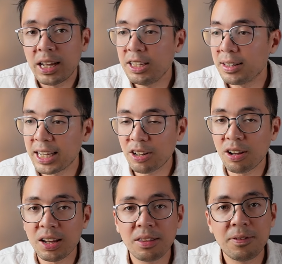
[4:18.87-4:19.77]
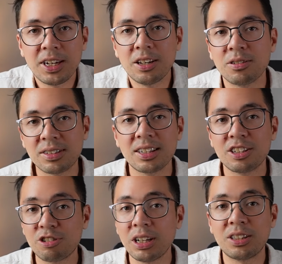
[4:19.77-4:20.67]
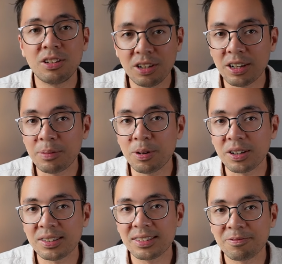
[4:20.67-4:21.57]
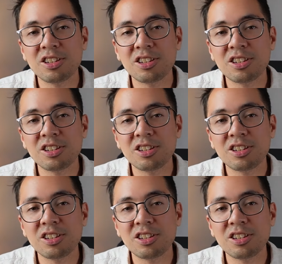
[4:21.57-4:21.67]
and you'll get all of the videos straight to your inbox.